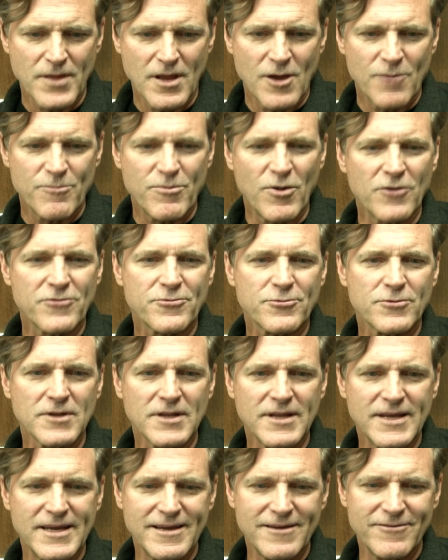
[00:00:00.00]
both
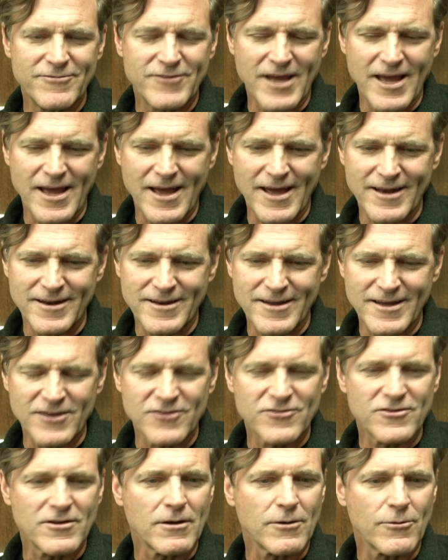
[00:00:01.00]
relieved and
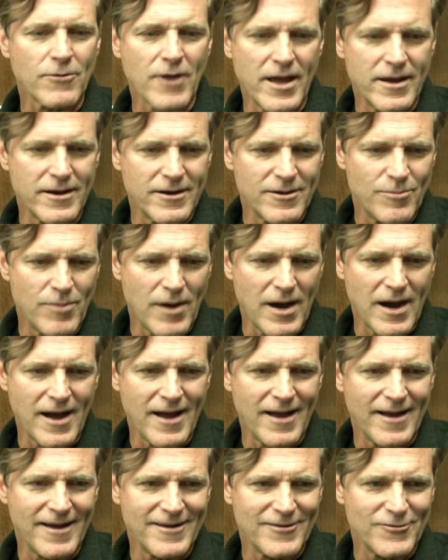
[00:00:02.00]
exhilarated
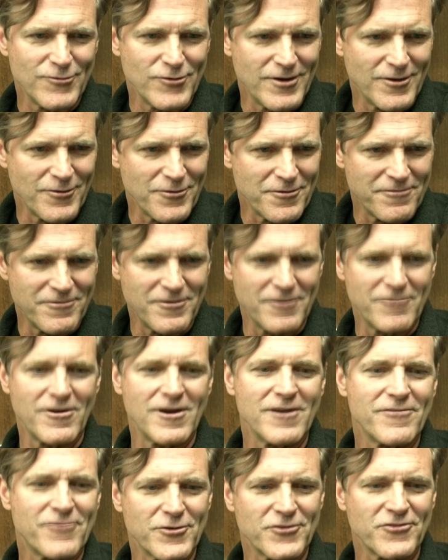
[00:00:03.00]
by, the
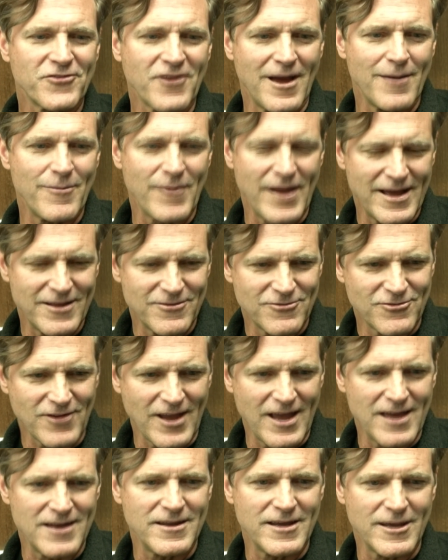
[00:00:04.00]
very first time I had
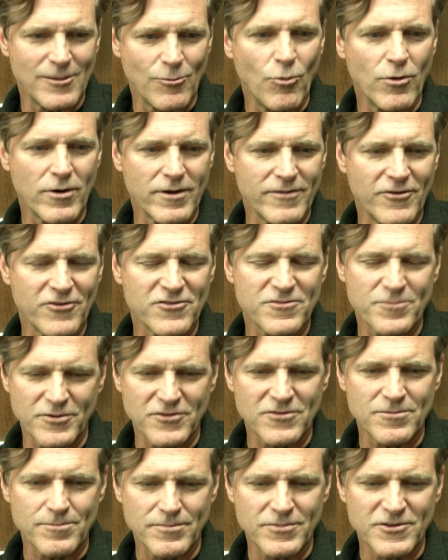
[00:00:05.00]
Sandy in one of those
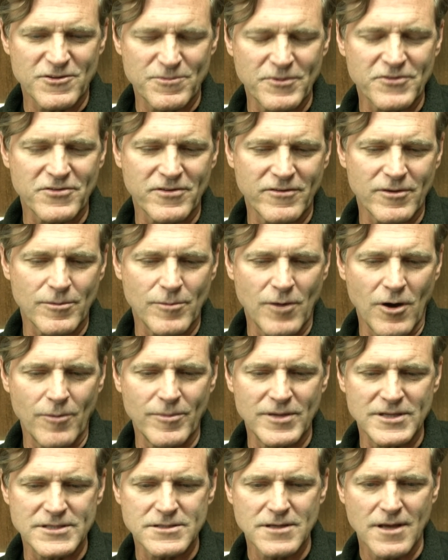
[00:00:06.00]
specific
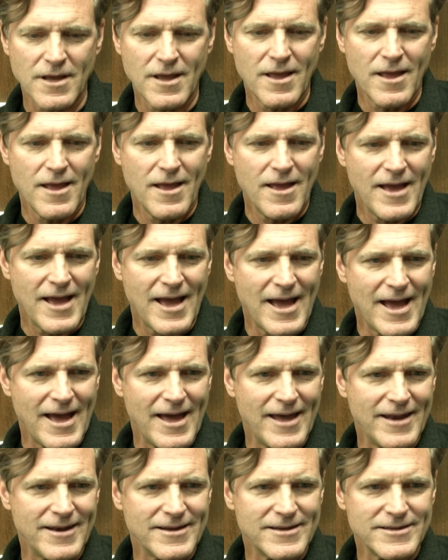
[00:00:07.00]
moments.
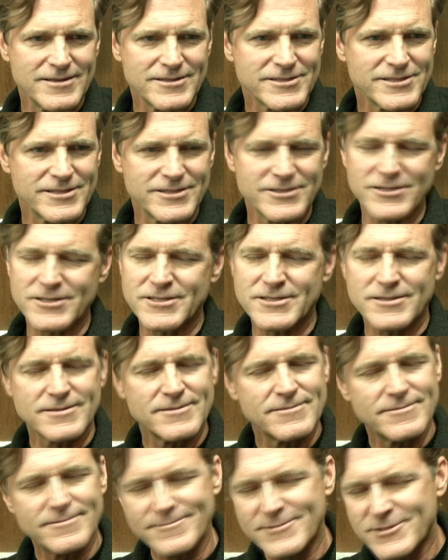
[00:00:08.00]
And she just
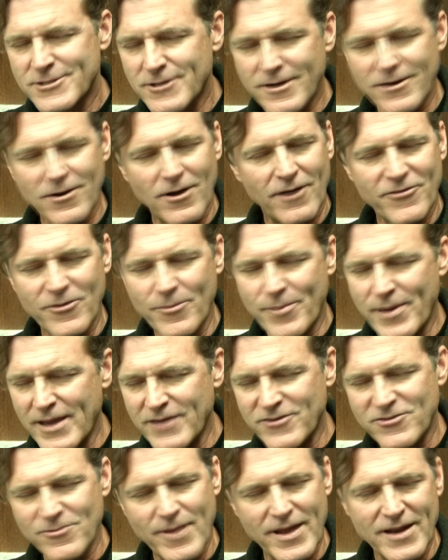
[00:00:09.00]
took it off the
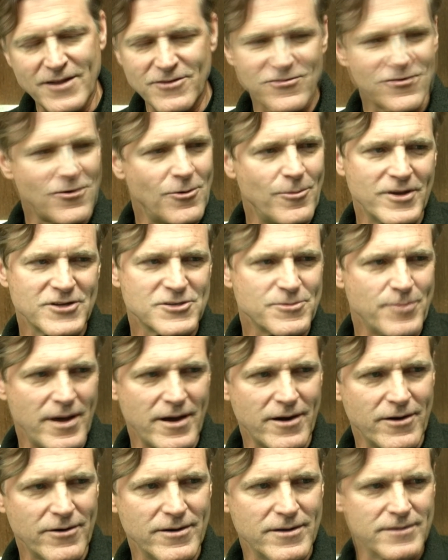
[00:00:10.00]
page and made it so much
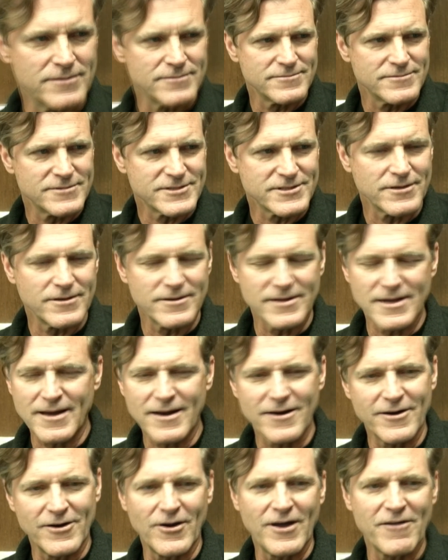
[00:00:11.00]
better. And so, I
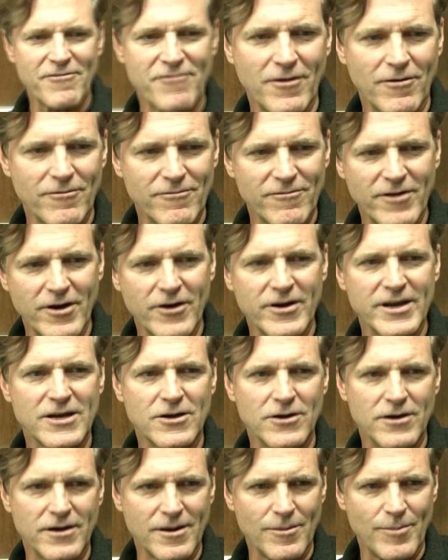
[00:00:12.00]
don't know, I felt very
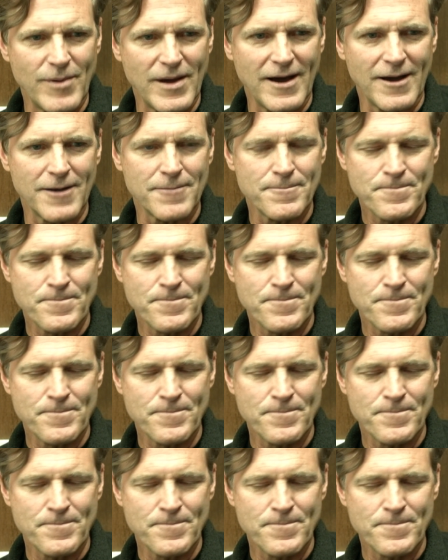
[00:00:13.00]
good about